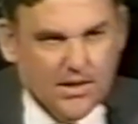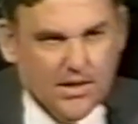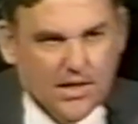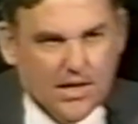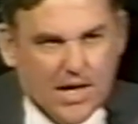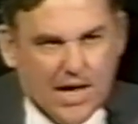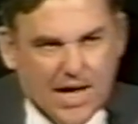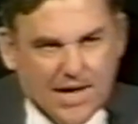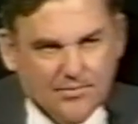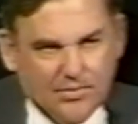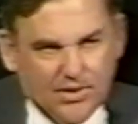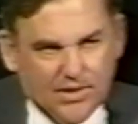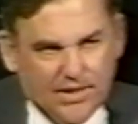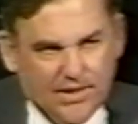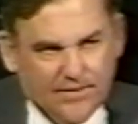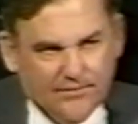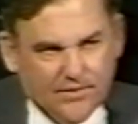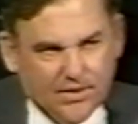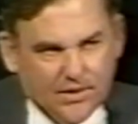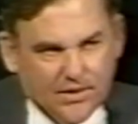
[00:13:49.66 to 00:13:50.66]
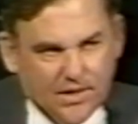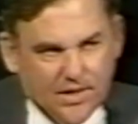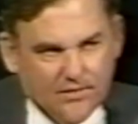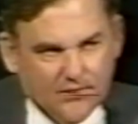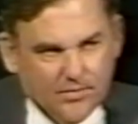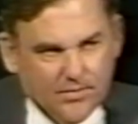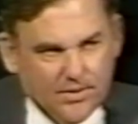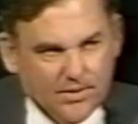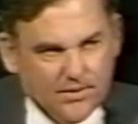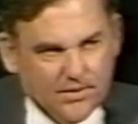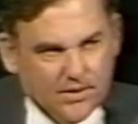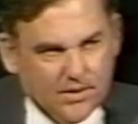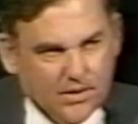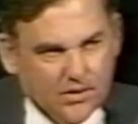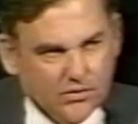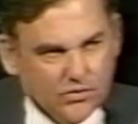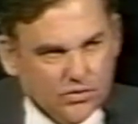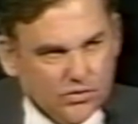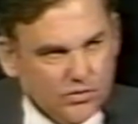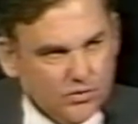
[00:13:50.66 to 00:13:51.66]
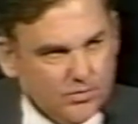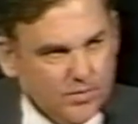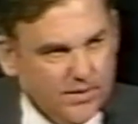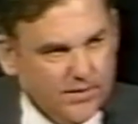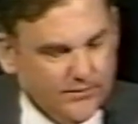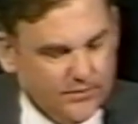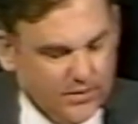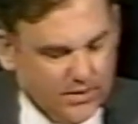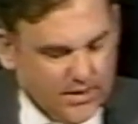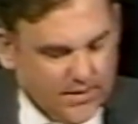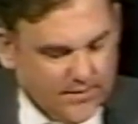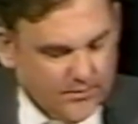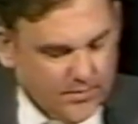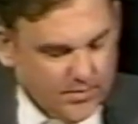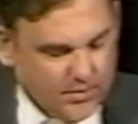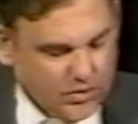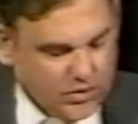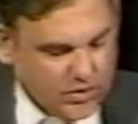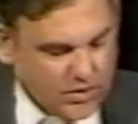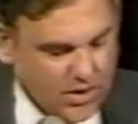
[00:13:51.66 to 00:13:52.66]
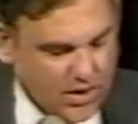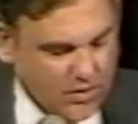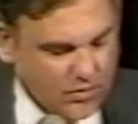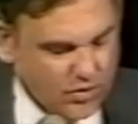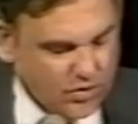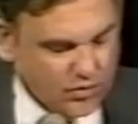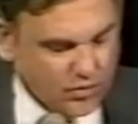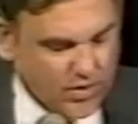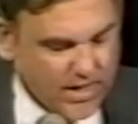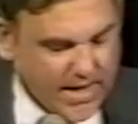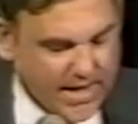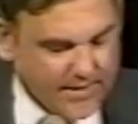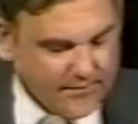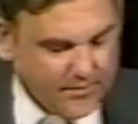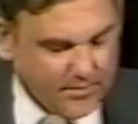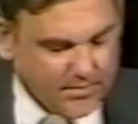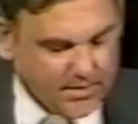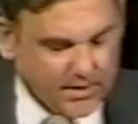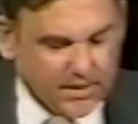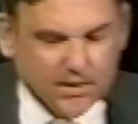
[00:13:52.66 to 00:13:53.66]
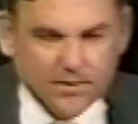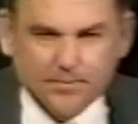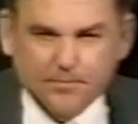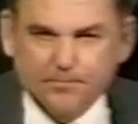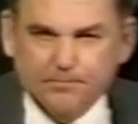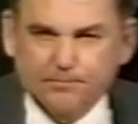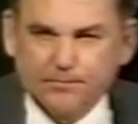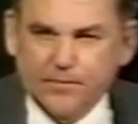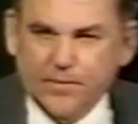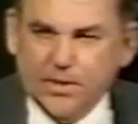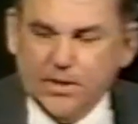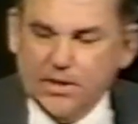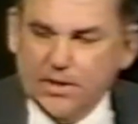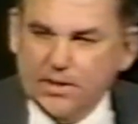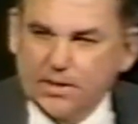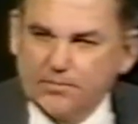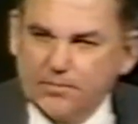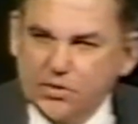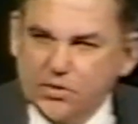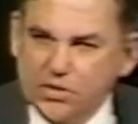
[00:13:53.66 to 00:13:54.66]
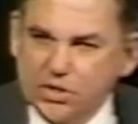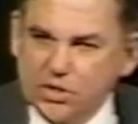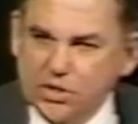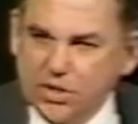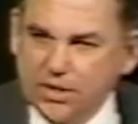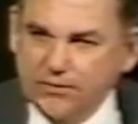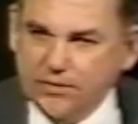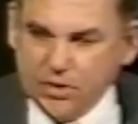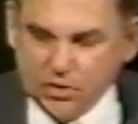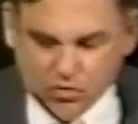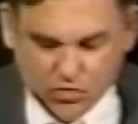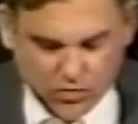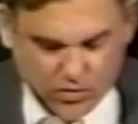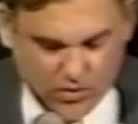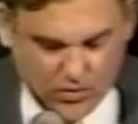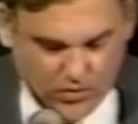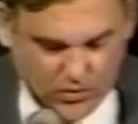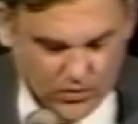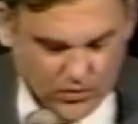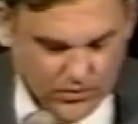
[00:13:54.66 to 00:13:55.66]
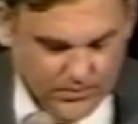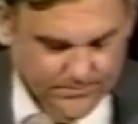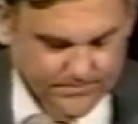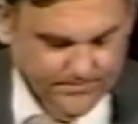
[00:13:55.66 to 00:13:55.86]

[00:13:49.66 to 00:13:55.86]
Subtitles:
I believe that government and those who speak for government should always react from a position of control